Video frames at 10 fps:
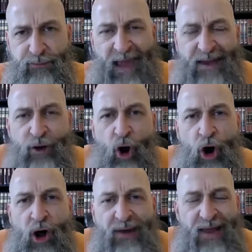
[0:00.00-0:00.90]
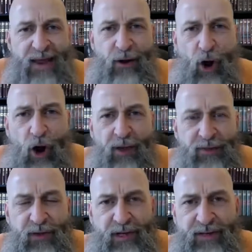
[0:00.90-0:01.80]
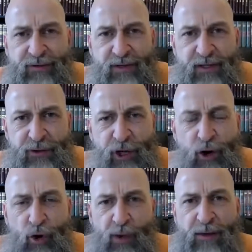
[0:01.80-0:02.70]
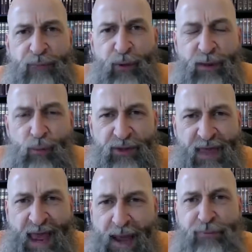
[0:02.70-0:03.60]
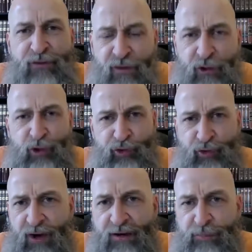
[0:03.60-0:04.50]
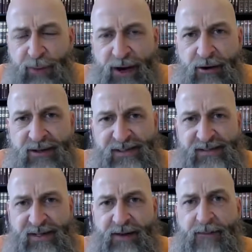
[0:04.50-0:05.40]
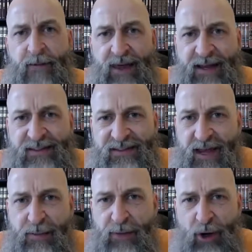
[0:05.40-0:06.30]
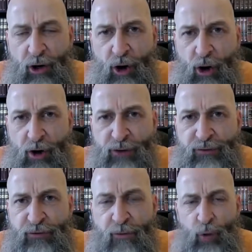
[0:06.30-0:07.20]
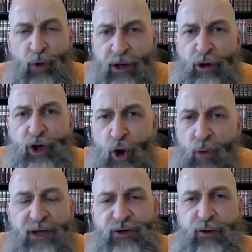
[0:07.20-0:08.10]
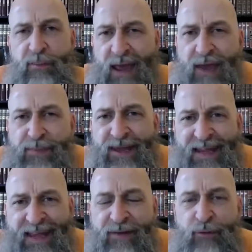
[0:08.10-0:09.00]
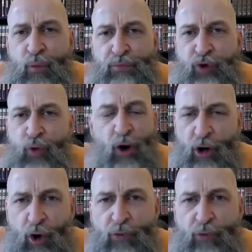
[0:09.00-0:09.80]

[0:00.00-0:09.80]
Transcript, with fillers: and on and on the list can go. If we, with absolute transparency, examine our hearts, we are going to maybe, even to our own